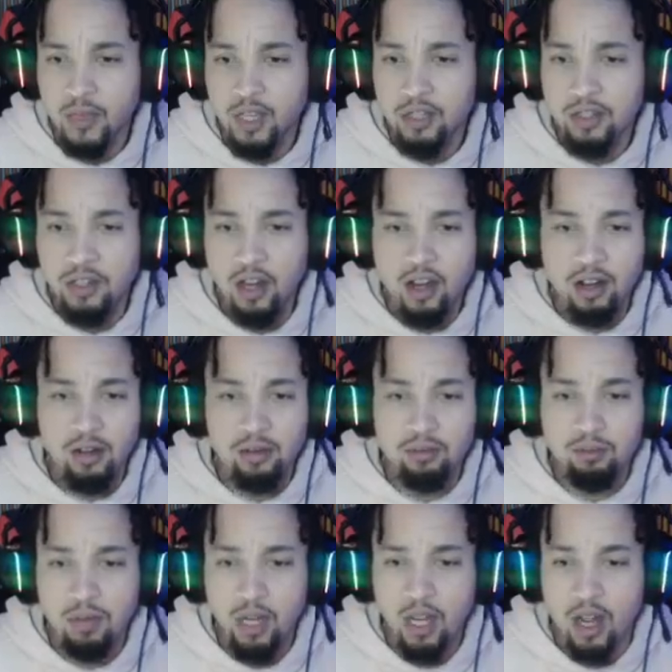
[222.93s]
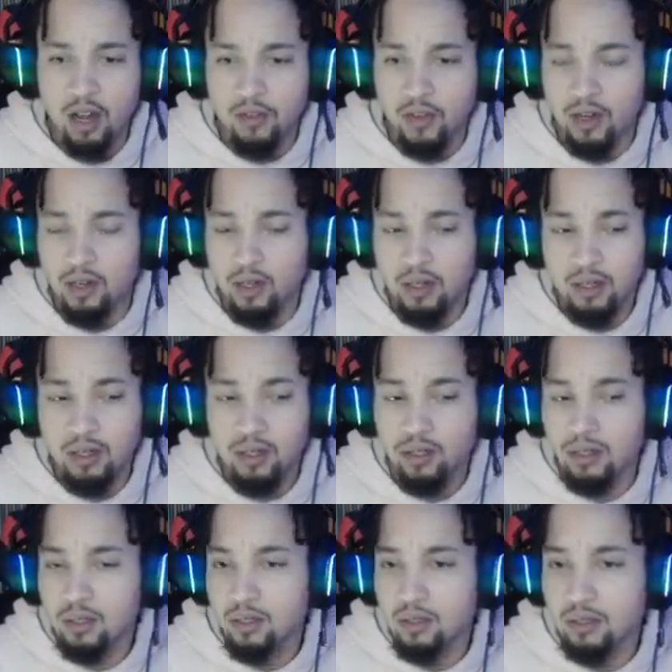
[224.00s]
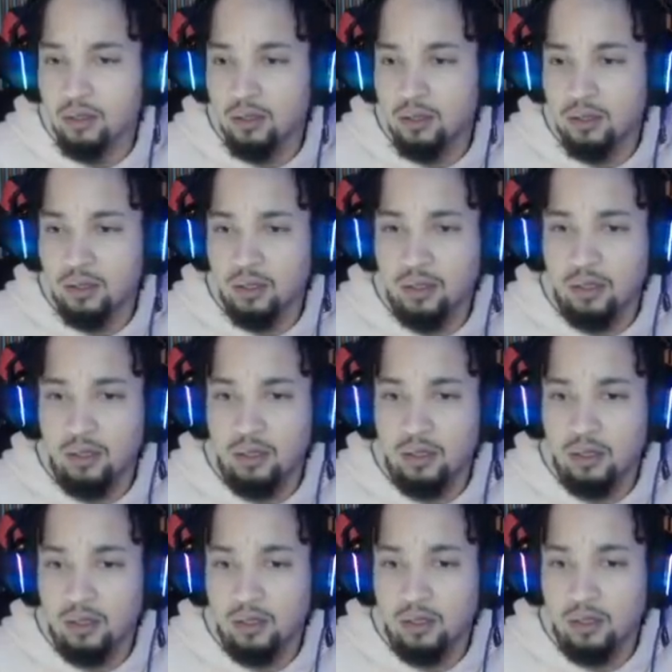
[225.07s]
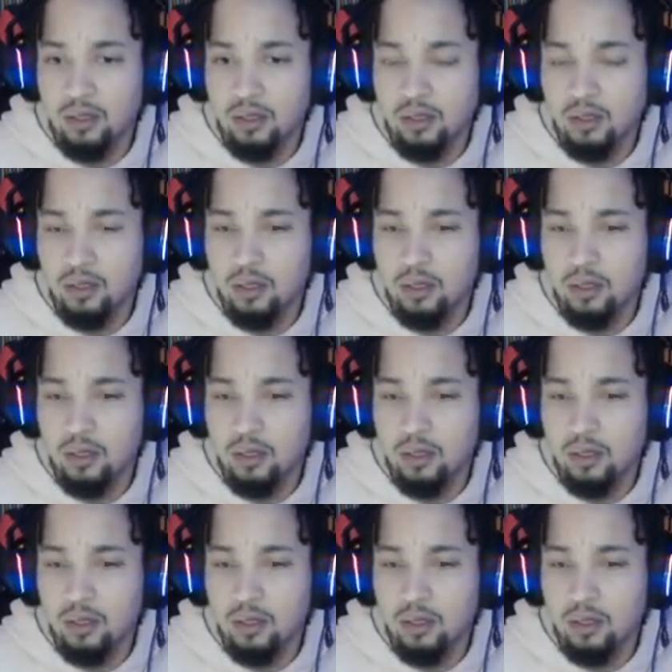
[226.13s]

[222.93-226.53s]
Sir, pull over! Pull over the car.